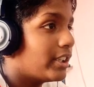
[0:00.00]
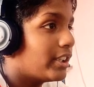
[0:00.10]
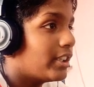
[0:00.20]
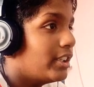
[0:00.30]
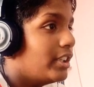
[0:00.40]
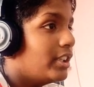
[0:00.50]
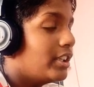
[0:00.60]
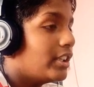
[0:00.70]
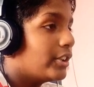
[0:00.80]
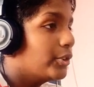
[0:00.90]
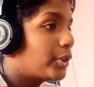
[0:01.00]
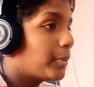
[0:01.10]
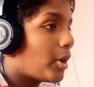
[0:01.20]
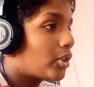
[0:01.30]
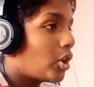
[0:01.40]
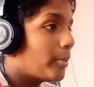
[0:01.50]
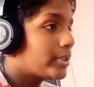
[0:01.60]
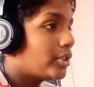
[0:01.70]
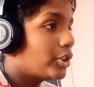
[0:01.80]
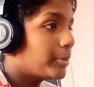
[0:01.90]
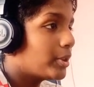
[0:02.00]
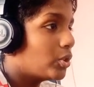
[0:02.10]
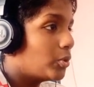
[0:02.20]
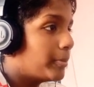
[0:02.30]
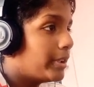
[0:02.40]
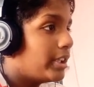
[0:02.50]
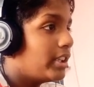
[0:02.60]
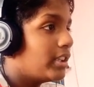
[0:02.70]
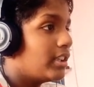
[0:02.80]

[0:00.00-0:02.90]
then youtube.com is going to be opened.